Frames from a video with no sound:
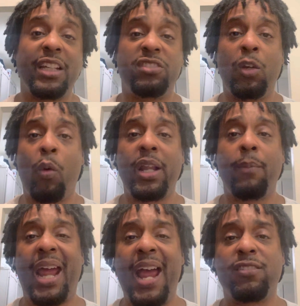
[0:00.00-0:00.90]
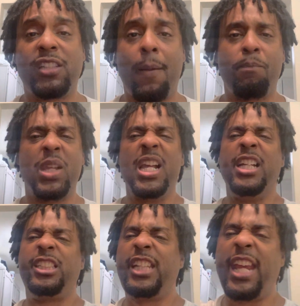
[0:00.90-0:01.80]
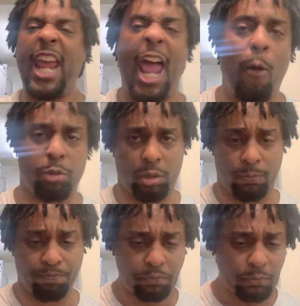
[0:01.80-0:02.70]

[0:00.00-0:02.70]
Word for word: And she want him to have something, she helps him.